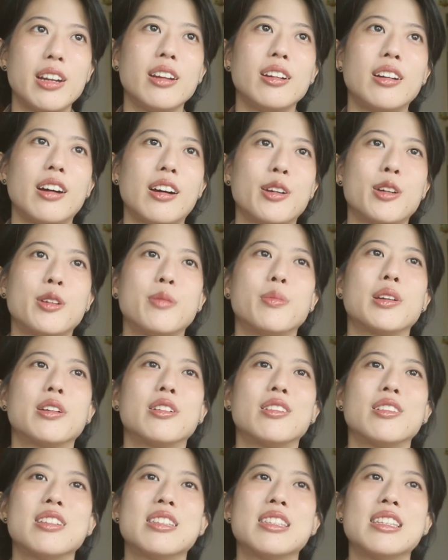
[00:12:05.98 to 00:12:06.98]
diet
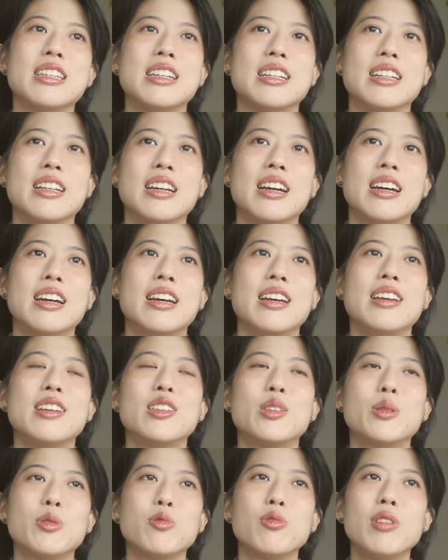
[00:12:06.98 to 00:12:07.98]
because it
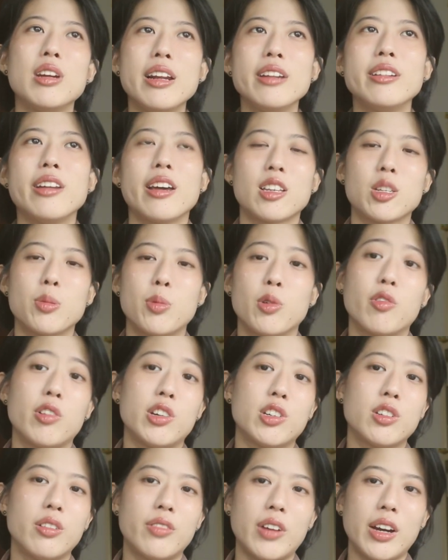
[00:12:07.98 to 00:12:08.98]
is really the
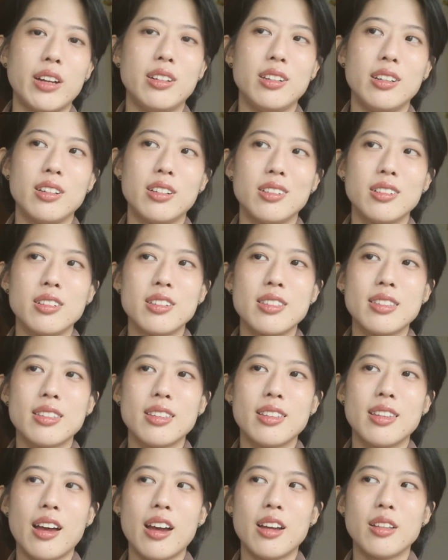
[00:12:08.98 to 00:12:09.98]
exploration of ideas
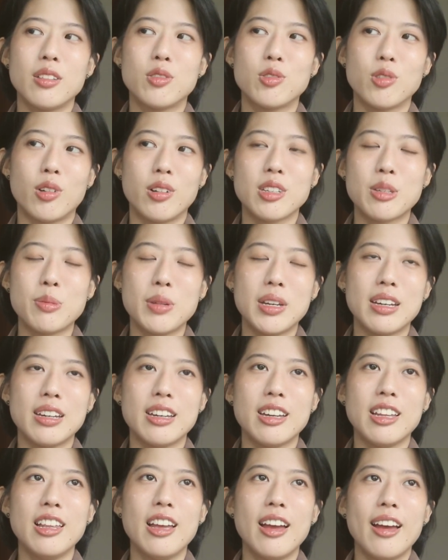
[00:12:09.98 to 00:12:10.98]
that draws me
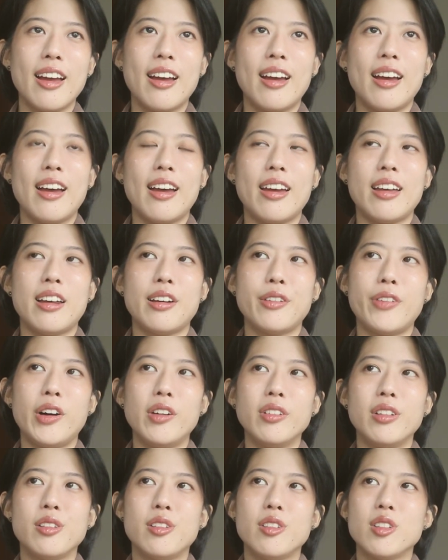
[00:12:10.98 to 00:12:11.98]
in. And I
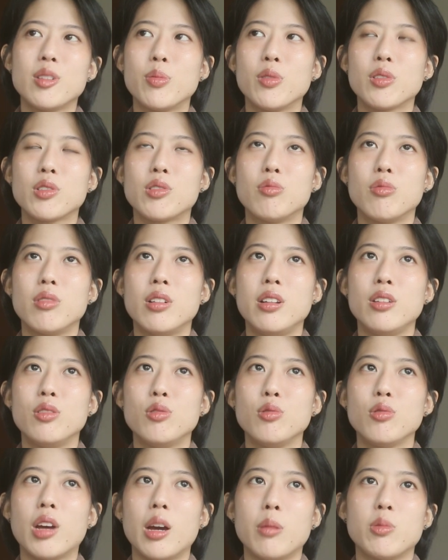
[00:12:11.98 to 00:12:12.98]
found that these books really do
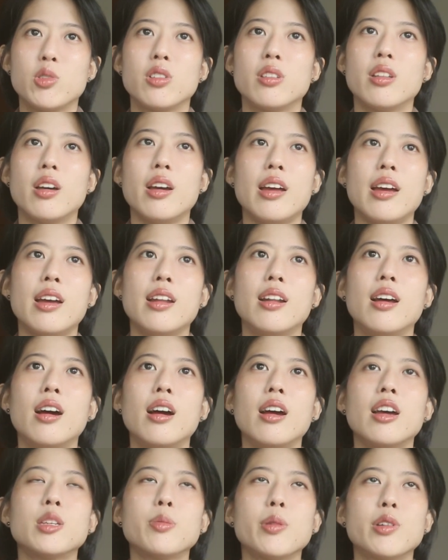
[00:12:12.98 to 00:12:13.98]
capture that, and
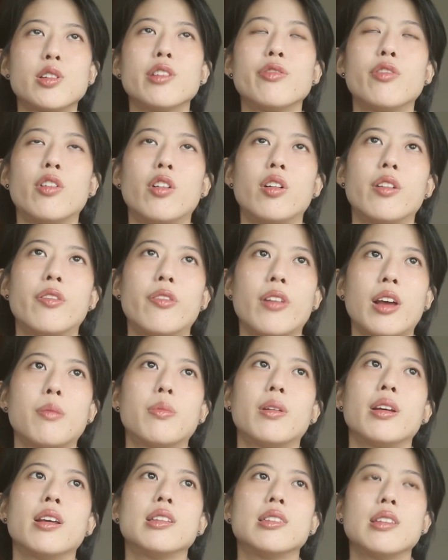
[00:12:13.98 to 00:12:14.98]
especially for A Flat
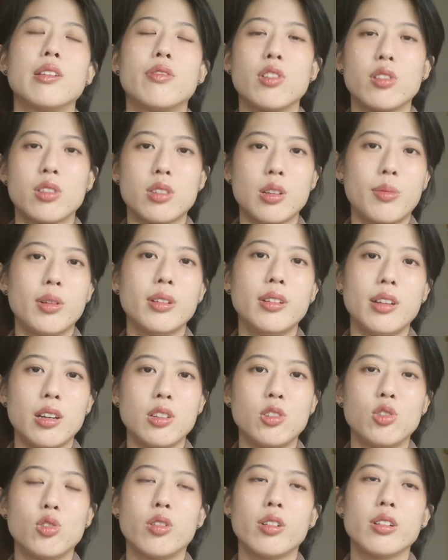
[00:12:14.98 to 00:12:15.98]
Place, if you're someone that
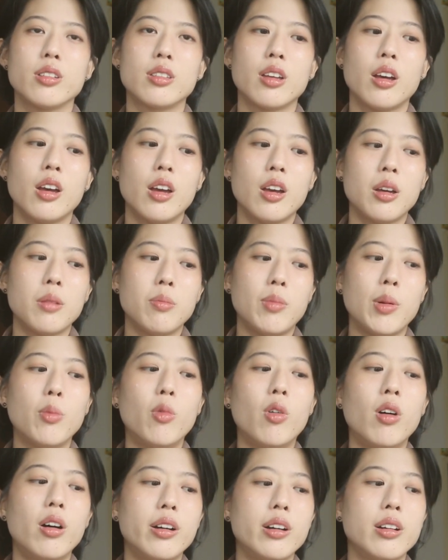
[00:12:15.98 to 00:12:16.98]
enjoys
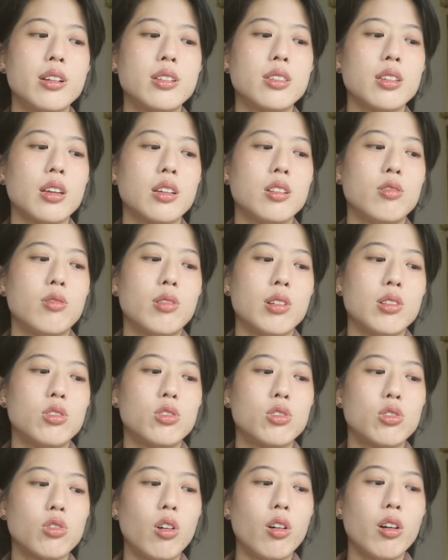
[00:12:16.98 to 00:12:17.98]
memoirs and you
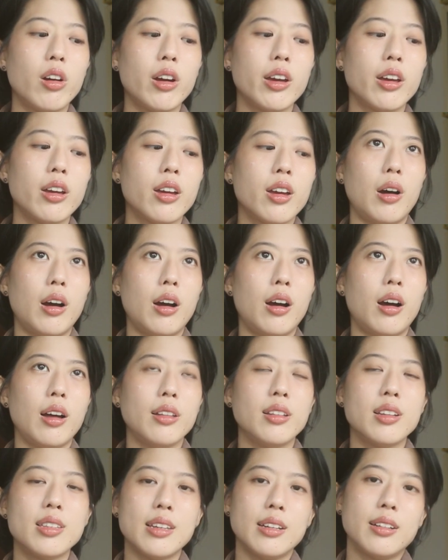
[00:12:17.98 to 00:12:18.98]
enjoy
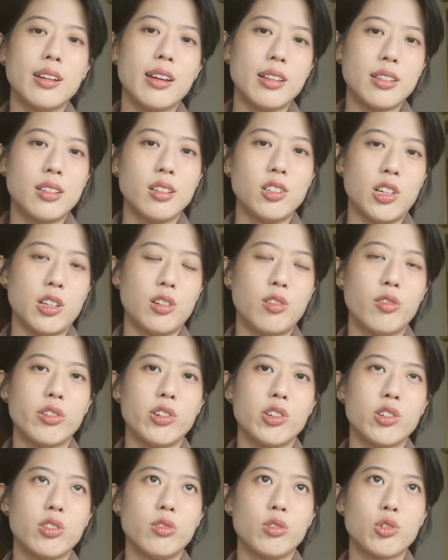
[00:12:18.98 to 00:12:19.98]
understanding
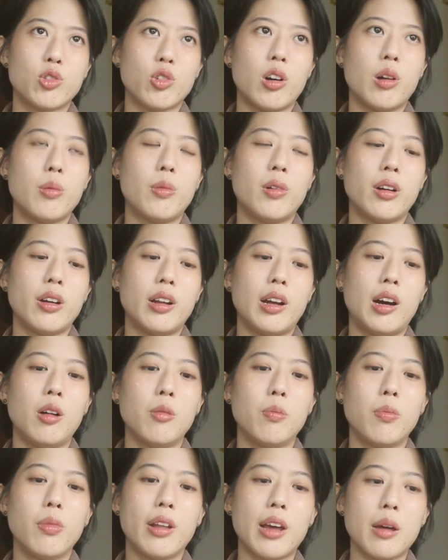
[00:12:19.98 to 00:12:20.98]
intergenerational trauma and how
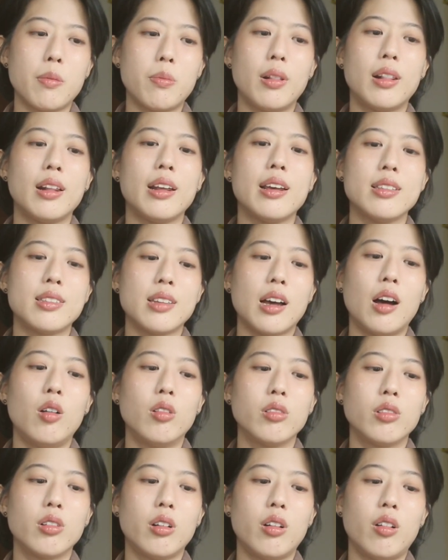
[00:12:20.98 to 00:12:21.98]
that plays out
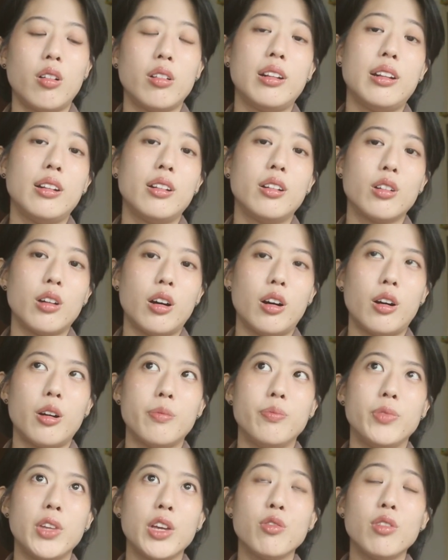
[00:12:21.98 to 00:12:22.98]
on
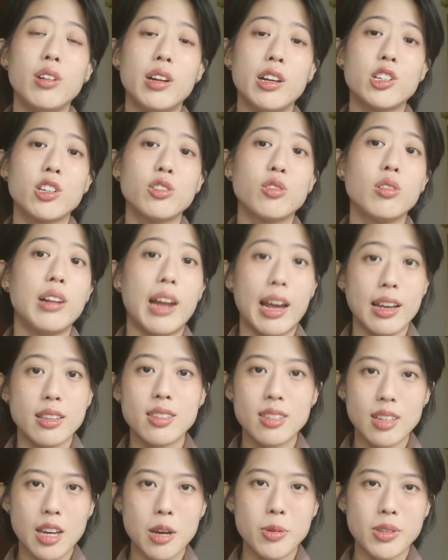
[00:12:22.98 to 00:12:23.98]
in relation to
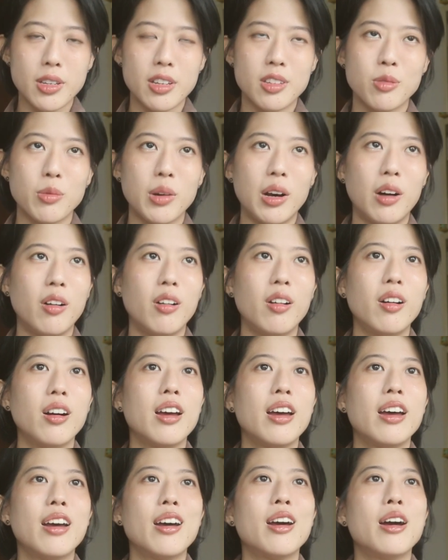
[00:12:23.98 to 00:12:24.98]
landscapes as well,
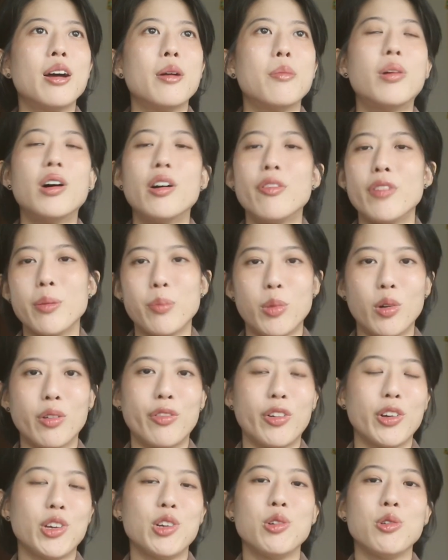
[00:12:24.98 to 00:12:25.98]
perfect book
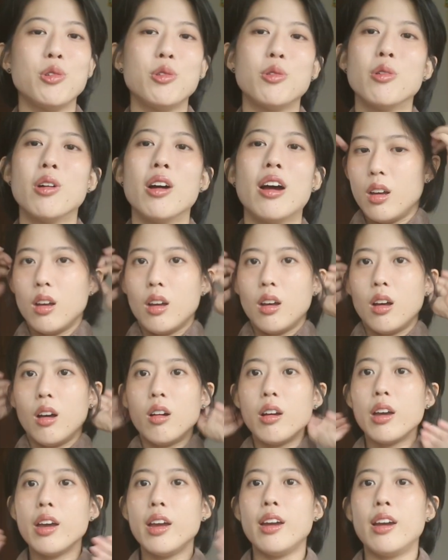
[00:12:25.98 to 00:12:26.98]
for you.
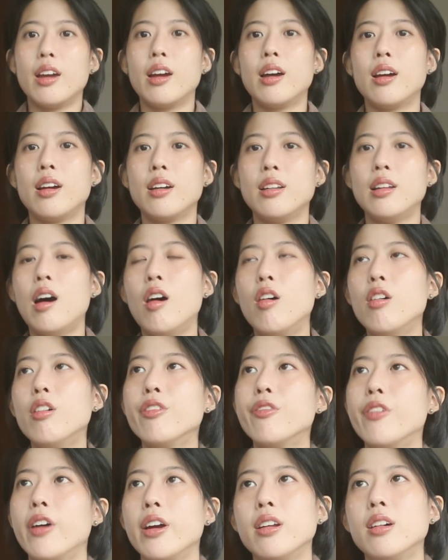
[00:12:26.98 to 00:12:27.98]
Okay, now
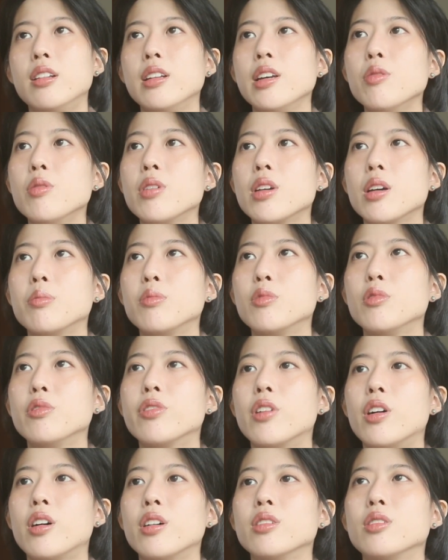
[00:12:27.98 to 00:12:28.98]
finally we can move
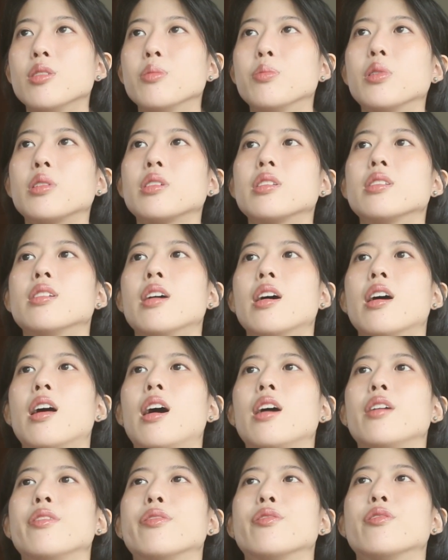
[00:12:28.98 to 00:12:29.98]
on to books that
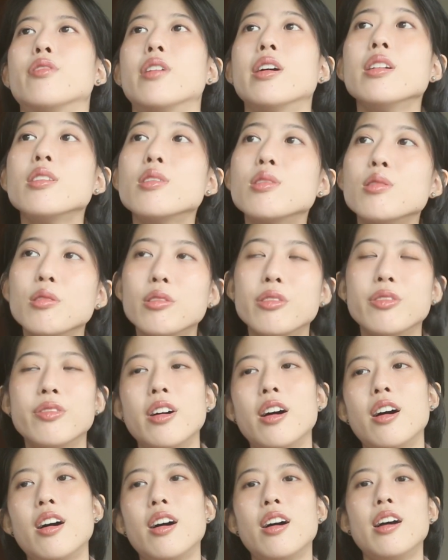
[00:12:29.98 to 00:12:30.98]
I've read so
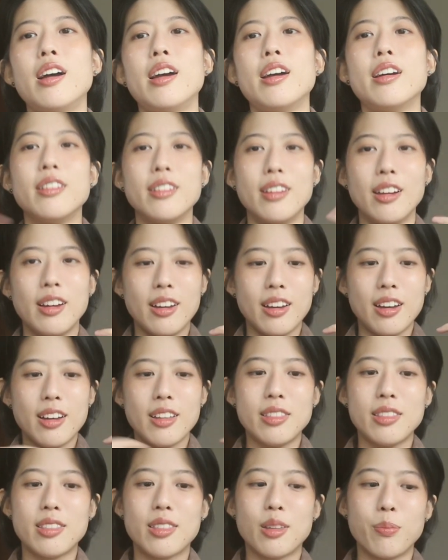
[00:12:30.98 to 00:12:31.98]
far and
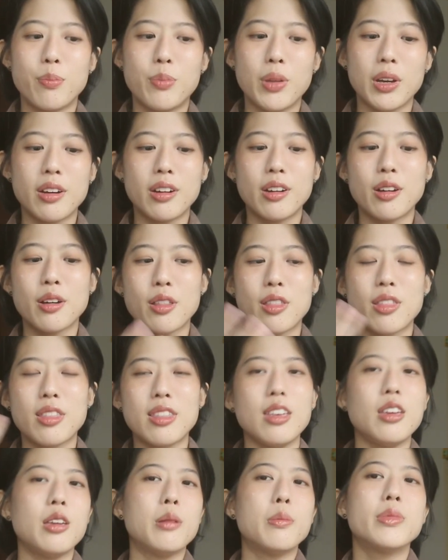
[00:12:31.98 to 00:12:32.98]
the bigger
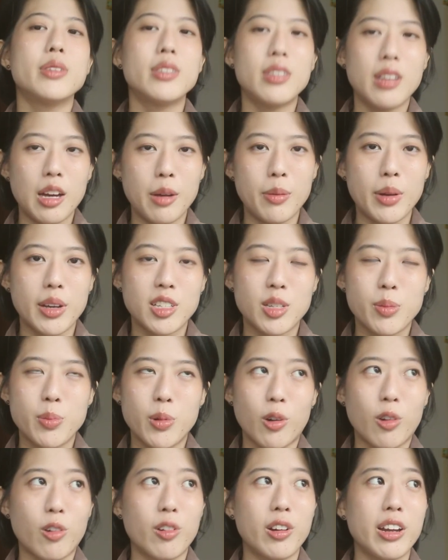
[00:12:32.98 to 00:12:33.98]
themes that I'm
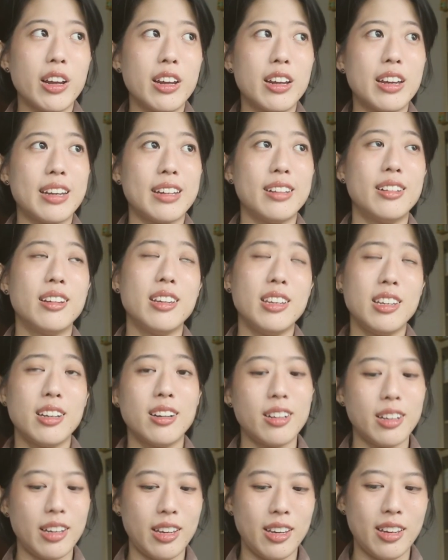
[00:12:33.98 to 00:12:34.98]
exploring in the year
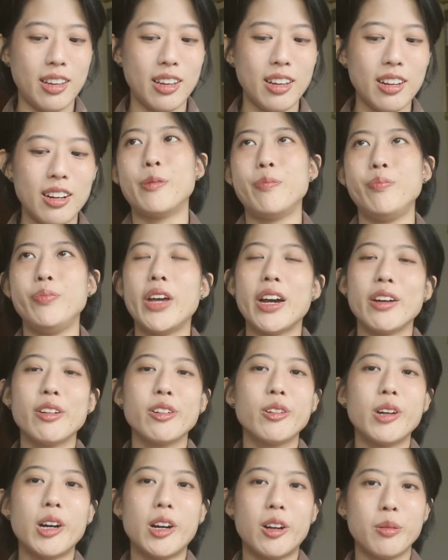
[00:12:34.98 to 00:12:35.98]
ahead. I don't
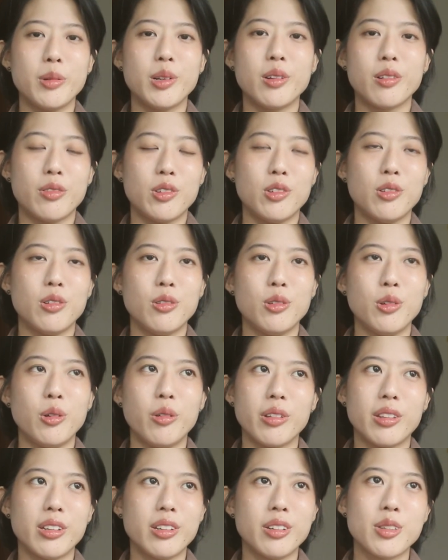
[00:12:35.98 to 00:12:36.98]
know how many of you know
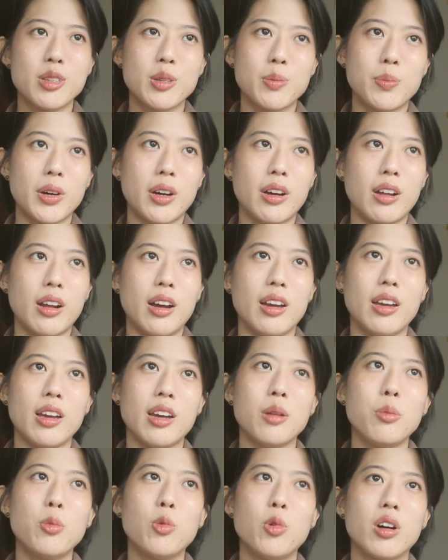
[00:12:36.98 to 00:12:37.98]
this, but I
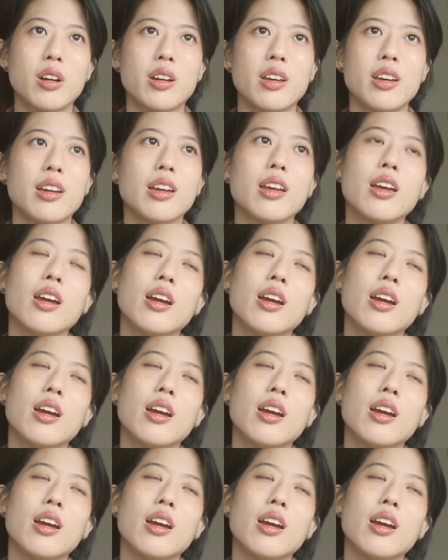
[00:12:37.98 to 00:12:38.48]
am working